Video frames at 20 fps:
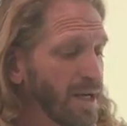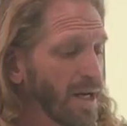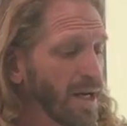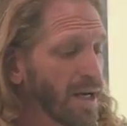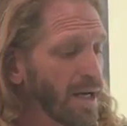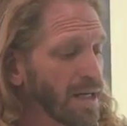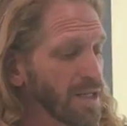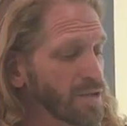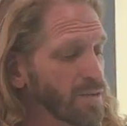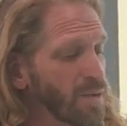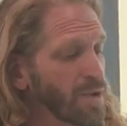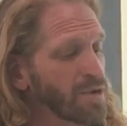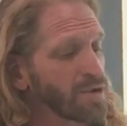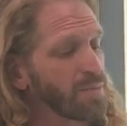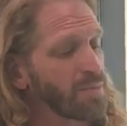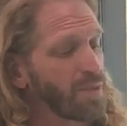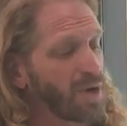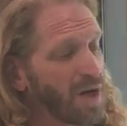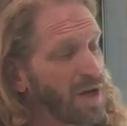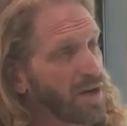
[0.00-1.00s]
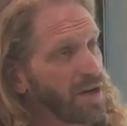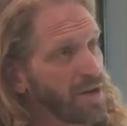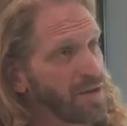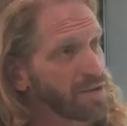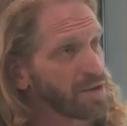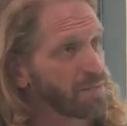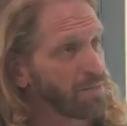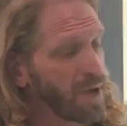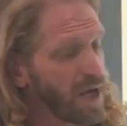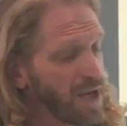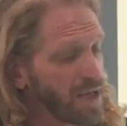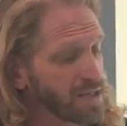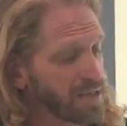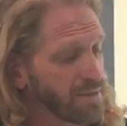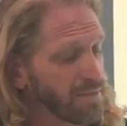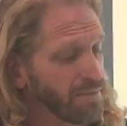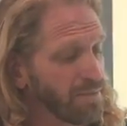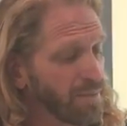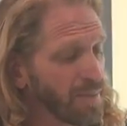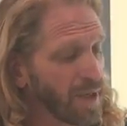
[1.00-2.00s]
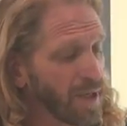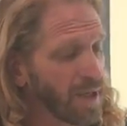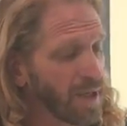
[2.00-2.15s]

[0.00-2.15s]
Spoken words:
as well as a bronchospasm,